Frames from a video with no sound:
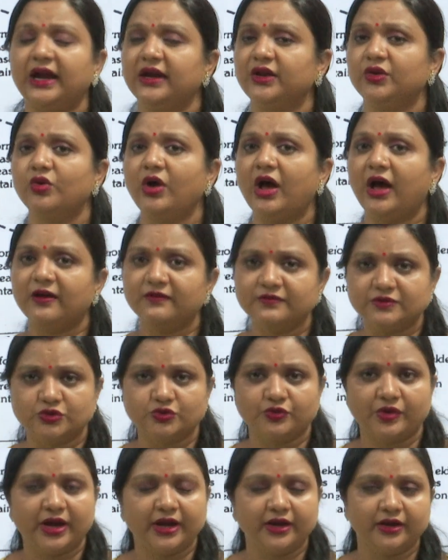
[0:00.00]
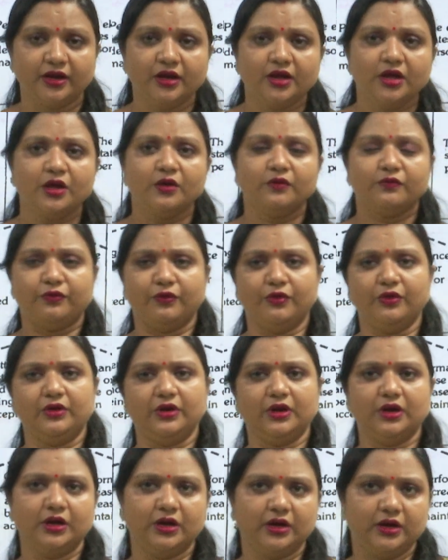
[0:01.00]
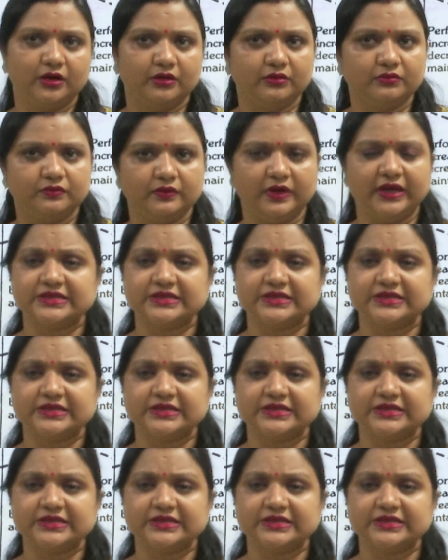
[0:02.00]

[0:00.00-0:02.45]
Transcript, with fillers: that you have joined for uh,